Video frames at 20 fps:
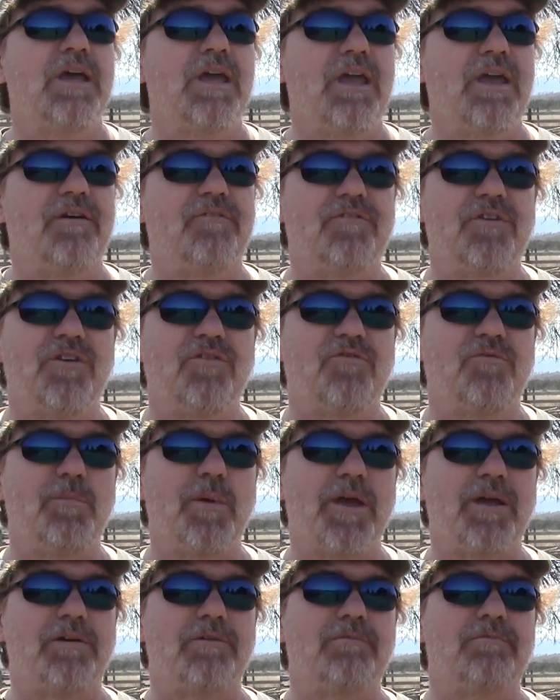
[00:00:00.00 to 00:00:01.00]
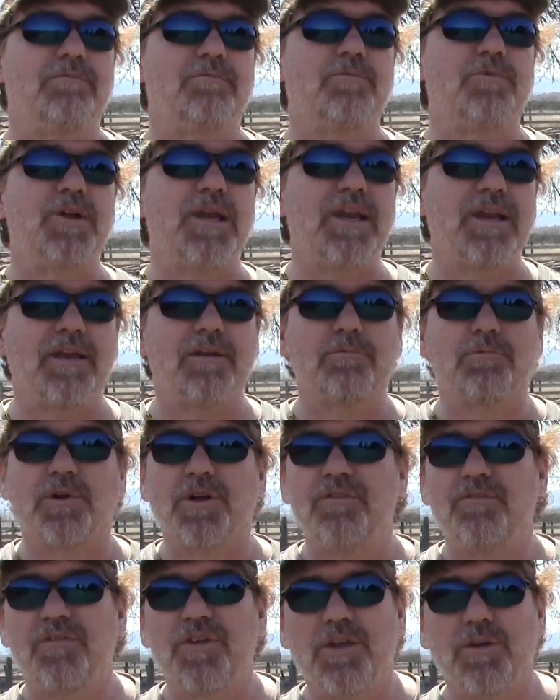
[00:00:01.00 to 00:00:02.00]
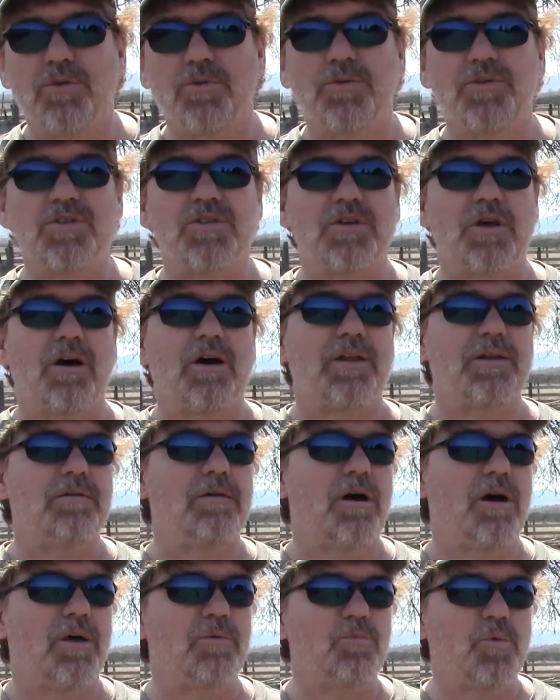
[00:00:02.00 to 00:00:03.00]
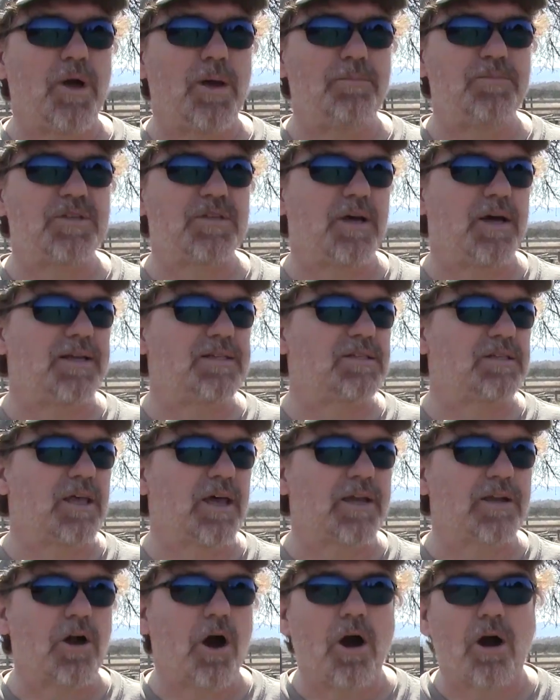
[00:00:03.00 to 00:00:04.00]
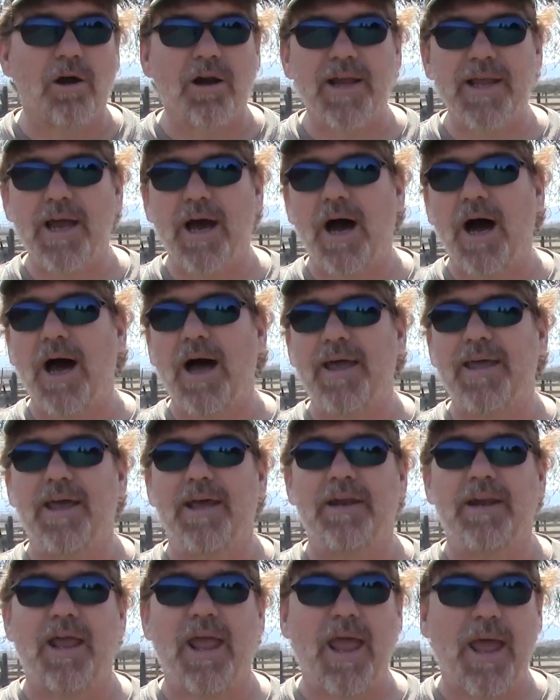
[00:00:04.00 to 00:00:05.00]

if you've been reading reviews on websites like REI and